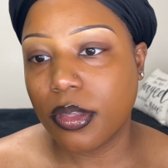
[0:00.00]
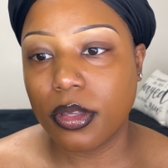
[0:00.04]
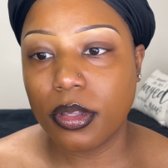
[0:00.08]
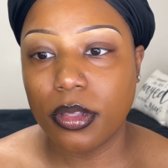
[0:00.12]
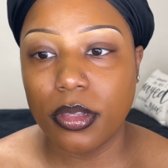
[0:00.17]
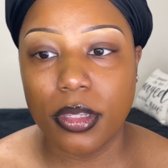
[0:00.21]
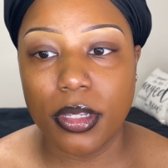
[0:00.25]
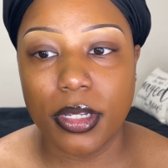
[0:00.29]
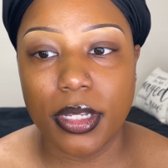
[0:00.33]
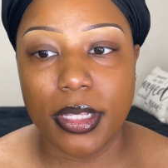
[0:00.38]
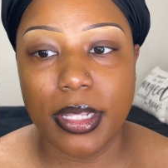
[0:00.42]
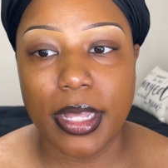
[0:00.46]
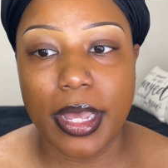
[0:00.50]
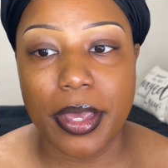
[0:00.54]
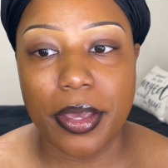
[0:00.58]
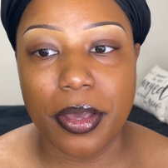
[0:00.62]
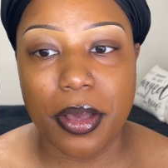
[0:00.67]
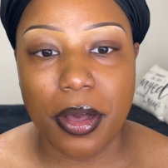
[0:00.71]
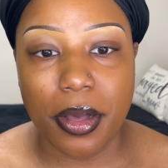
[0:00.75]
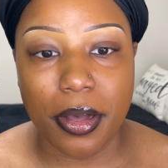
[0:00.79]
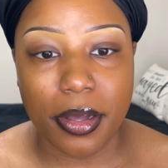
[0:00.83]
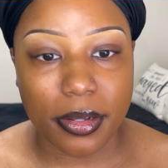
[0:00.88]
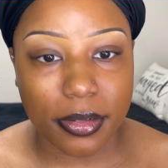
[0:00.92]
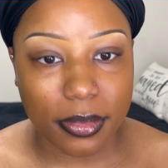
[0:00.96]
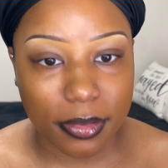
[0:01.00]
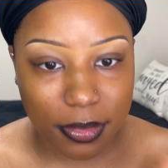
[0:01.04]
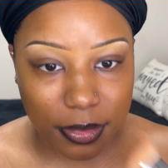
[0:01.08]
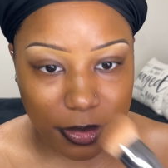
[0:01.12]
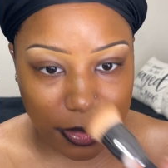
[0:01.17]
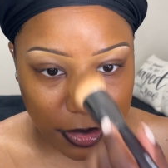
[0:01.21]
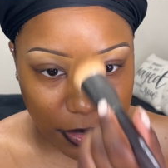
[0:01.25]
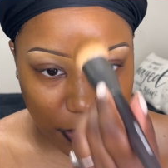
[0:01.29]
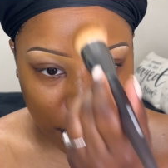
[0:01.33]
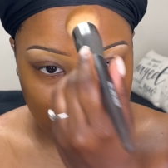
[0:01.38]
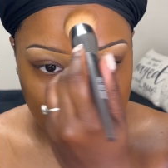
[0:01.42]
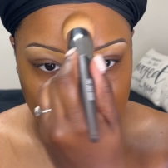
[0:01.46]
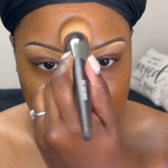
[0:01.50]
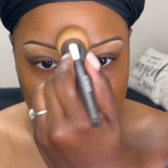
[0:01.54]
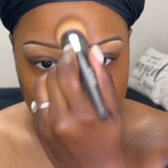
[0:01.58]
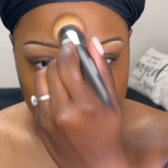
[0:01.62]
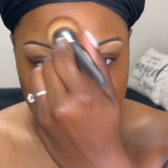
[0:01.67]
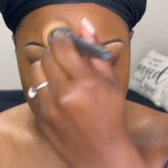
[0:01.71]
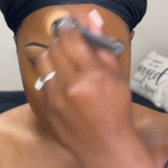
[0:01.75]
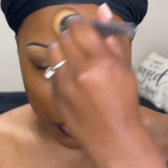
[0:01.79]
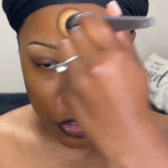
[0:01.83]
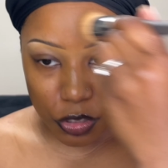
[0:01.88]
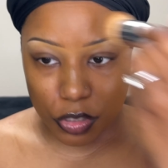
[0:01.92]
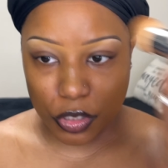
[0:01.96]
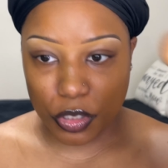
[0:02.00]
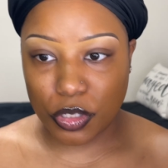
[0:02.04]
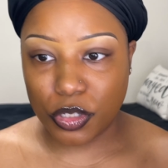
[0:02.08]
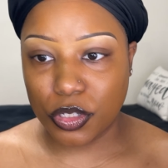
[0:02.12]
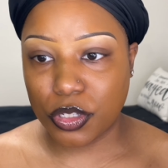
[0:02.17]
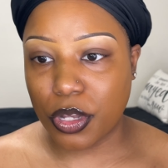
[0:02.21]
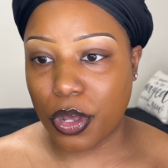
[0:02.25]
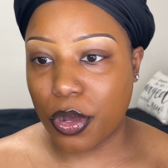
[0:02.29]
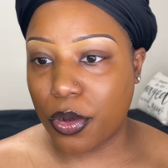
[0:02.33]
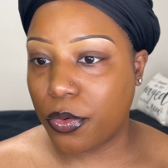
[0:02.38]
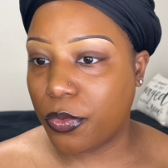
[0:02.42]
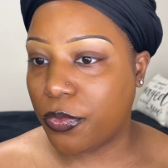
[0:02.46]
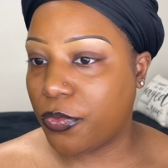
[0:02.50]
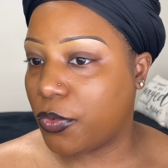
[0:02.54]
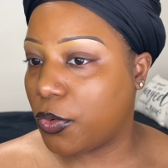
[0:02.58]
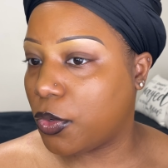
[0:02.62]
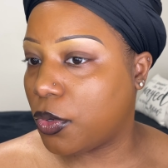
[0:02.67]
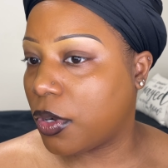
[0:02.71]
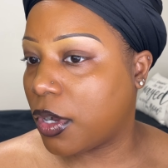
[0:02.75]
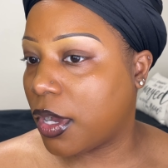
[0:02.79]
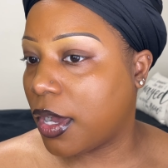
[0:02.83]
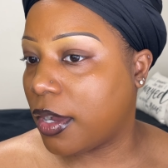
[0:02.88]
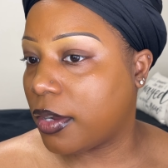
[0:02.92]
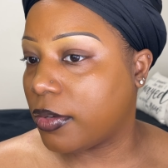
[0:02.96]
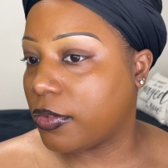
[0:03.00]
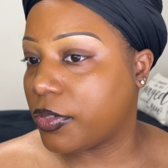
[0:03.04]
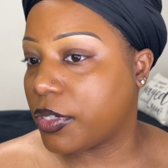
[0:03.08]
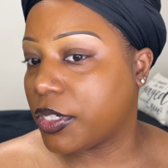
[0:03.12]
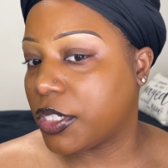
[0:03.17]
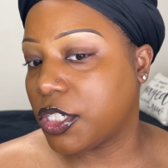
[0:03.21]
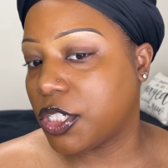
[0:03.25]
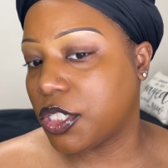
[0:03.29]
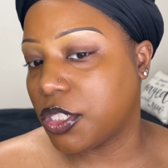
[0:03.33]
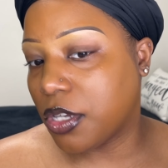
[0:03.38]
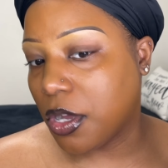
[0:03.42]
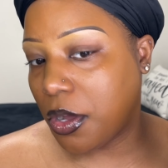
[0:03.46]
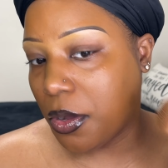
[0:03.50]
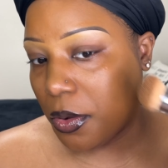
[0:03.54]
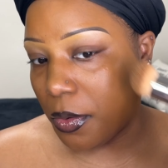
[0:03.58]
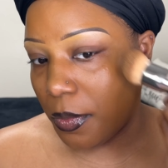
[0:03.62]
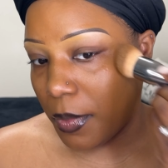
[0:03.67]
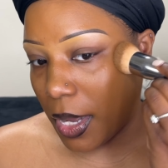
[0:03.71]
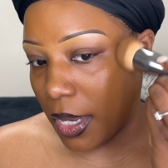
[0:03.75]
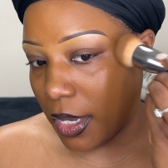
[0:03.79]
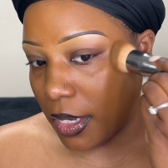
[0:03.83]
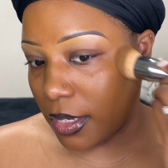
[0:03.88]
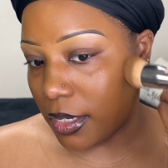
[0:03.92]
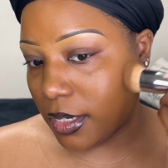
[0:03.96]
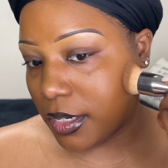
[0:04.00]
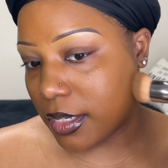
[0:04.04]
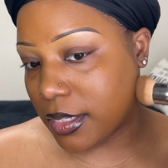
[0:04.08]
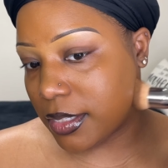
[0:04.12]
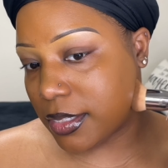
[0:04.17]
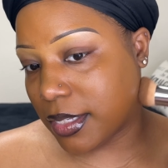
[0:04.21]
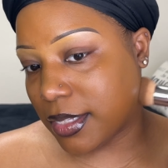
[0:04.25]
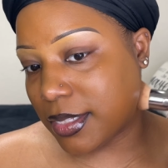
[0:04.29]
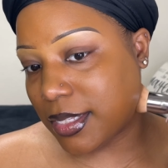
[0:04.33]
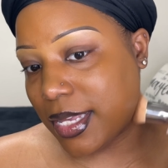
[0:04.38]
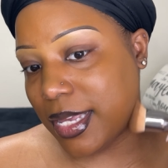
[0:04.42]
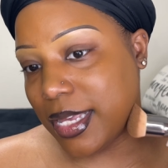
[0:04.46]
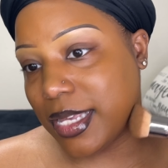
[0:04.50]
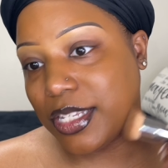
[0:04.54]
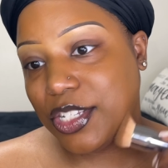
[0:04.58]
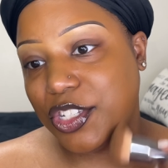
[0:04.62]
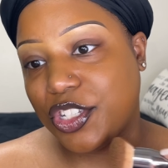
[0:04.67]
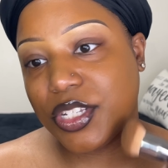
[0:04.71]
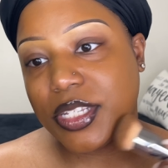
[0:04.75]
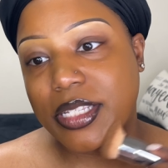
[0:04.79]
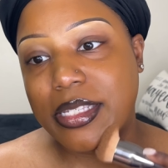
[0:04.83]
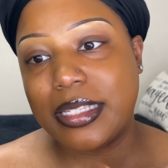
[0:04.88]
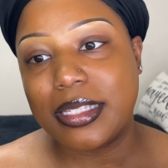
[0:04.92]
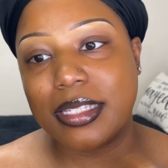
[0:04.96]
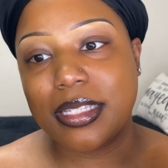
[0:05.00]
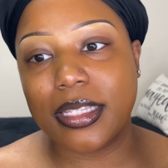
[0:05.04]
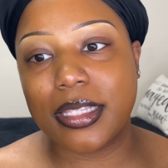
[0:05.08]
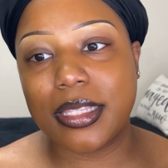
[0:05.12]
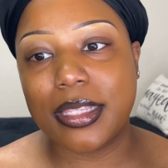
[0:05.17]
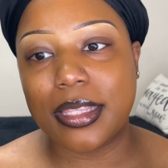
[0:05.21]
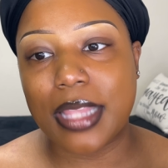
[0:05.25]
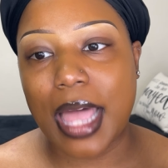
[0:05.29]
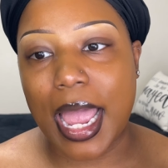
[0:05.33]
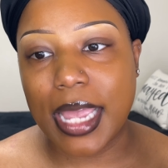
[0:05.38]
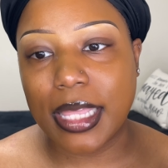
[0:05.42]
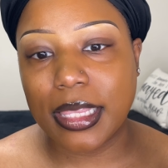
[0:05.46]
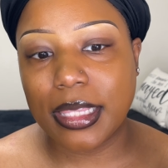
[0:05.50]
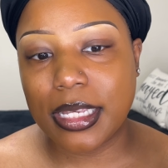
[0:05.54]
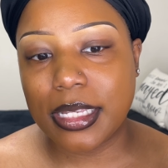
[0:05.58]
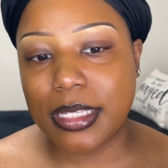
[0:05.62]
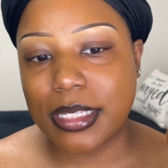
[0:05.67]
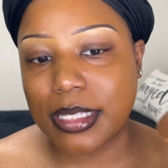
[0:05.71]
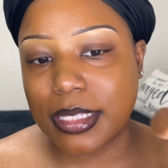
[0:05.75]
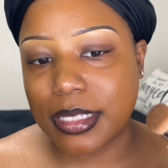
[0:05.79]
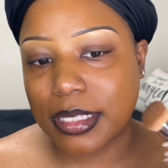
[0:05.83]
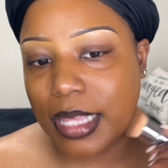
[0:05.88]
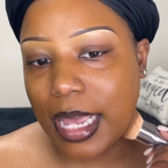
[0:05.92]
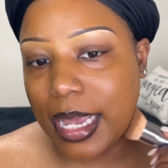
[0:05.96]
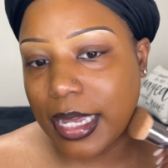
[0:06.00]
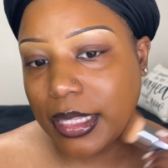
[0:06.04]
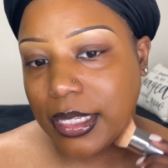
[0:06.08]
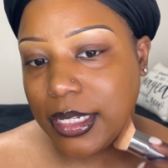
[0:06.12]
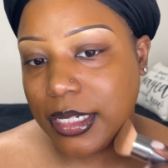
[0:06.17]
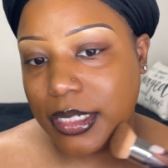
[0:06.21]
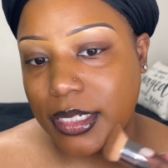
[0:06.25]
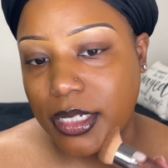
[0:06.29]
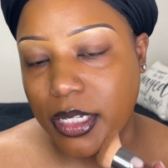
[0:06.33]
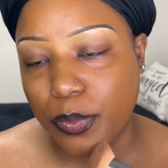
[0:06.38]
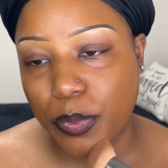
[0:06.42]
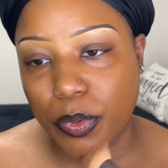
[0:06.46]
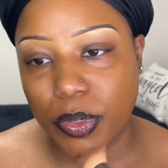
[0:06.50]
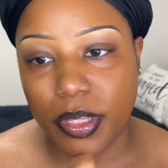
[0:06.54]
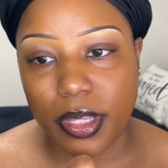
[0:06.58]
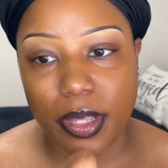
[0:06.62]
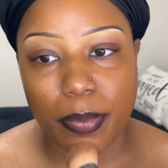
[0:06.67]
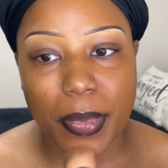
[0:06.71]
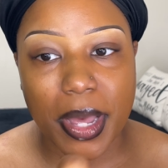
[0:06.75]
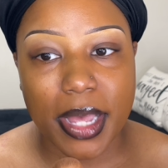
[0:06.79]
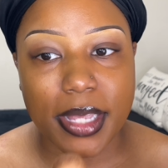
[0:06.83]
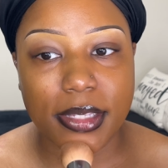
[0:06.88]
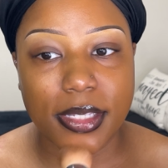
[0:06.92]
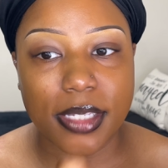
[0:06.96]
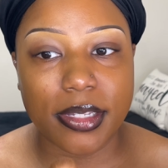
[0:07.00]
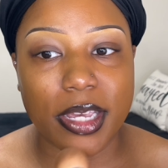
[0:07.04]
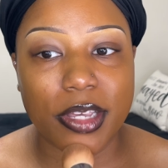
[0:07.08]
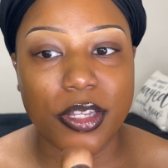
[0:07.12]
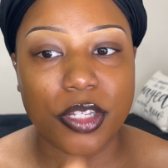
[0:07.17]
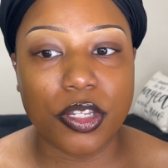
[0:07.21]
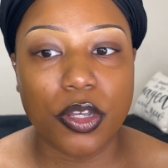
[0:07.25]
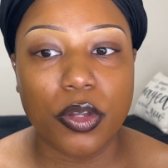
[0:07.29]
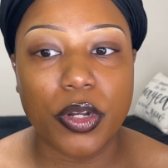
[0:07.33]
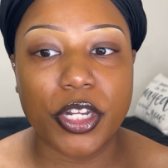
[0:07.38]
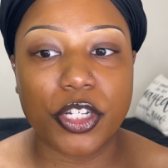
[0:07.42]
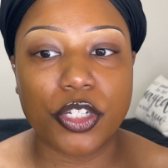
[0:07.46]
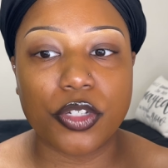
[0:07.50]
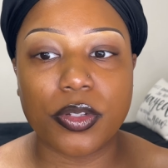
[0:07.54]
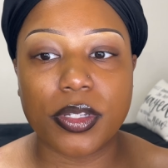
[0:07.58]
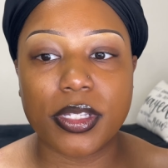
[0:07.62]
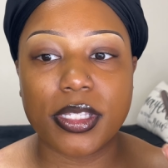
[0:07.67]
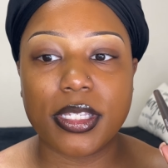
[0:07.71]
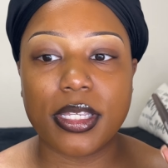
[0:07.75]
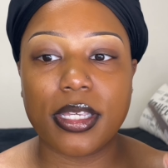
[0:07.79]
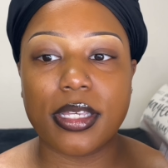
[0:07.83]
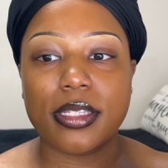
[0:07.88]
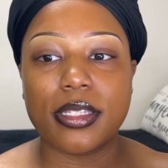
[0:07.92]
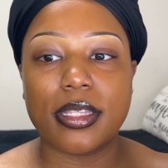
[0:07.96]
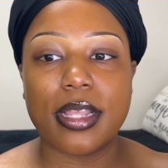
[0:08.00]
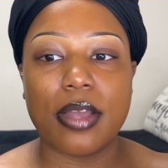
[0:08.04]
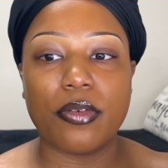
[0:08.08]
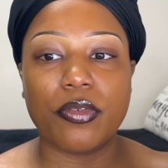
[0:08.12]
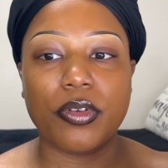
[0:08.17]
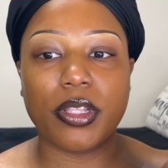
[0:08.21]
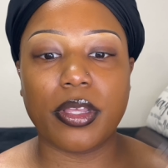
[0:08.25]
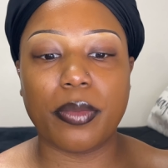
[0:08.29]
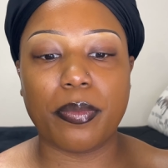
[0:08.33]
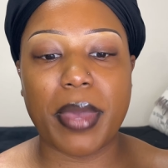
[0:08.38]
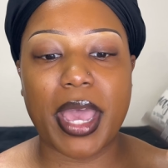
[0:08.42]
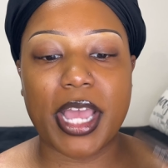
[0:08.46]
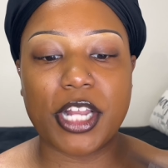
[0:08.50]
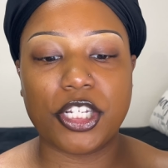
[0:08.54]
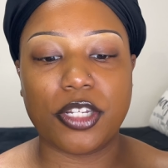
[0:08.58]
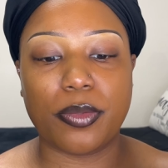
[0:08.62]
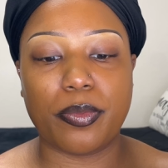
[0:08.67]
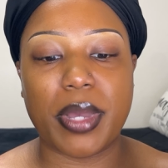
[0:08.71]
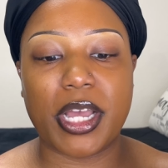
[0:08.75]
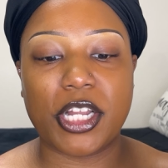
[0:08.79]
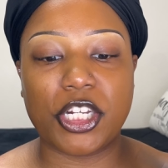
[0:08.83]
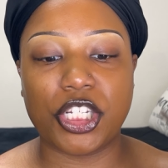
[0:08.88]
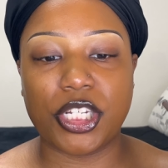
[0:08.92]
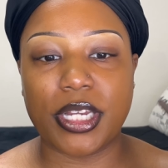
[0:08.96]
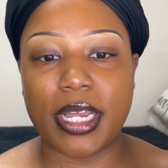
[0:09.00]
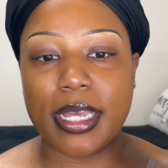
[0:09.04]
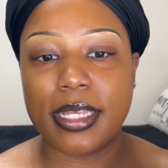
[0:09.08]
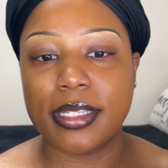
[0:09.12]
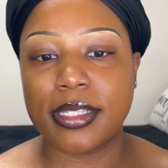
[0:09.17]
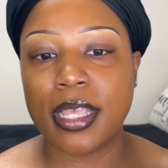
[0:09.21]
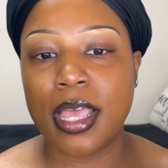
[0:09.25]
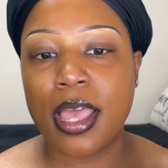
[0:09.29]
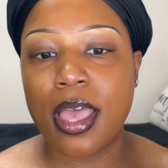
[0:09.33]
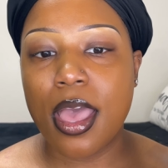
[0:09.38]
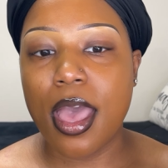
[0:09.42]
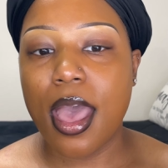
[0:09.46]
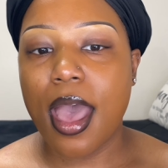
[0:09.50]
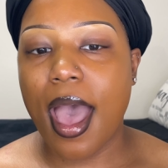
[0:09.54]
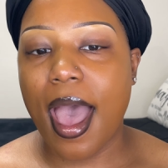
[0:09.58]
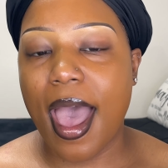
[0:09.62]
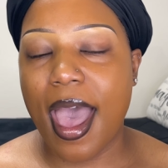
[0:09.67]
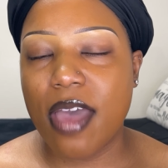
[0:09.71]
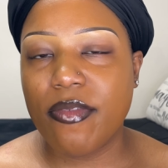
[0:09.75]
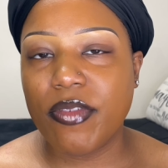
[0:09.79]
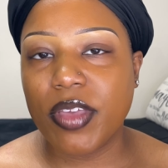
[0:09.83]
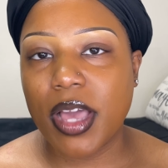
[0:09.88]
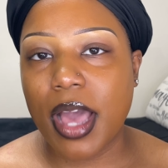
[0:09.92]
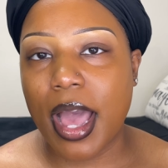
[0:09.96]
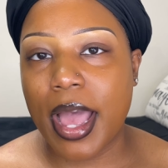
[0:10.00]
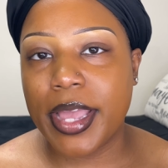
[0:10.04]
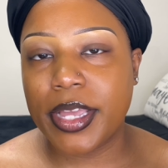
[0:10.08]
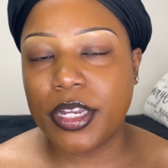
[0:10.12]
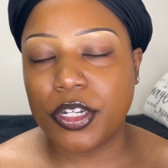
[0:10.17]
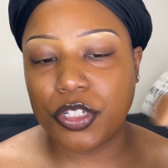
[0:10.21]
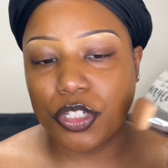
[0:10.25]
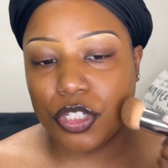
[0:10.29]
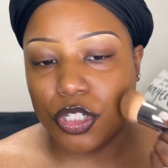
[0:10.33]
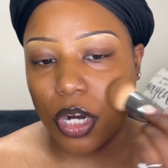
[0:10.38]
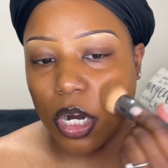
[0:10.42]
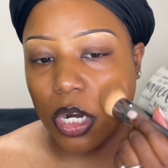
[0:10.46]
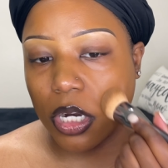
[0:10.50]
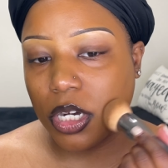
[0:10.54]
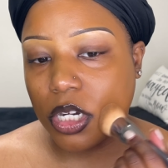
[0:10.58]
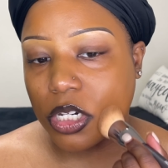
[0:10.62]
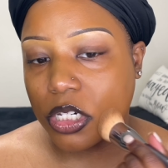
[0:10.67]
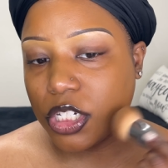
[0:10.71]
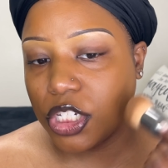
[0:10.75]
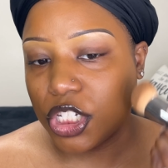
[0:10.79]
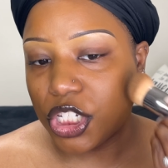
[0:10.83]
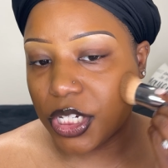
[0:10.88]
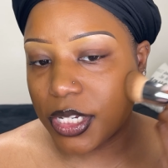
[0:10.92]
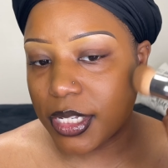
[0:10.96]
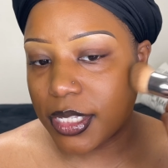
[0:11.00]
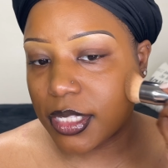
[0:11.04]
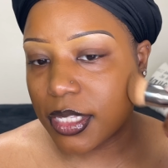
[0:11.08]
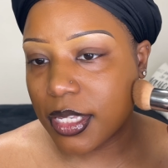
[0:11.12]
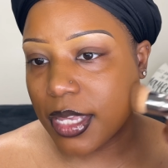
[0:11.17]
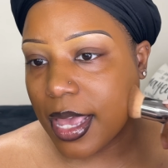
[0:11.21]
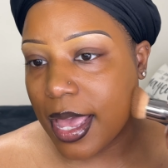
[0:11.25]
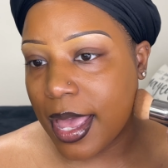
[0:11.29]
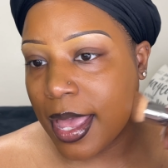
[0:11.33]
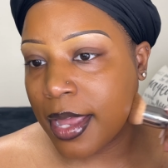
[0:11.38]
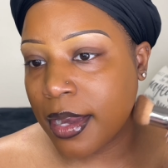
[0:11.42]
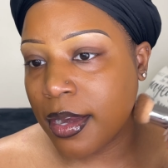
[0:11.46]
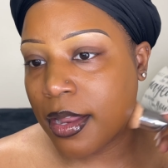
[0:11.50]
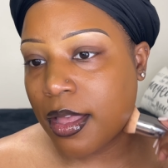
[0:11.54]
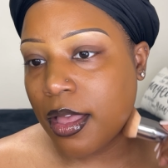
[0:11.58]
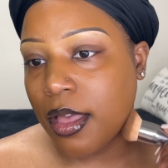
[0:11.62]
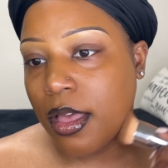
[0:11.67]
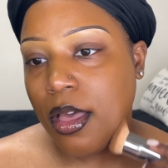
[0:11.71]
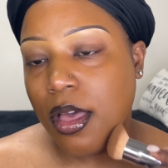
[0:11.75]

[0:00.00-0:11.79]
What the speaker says: Look at that, y'all. So full coverage. Oh my goodness. This is just slightly deeper than my skin tone. As you can see, it's not really matching my chest. I haven't gotten darker just yet.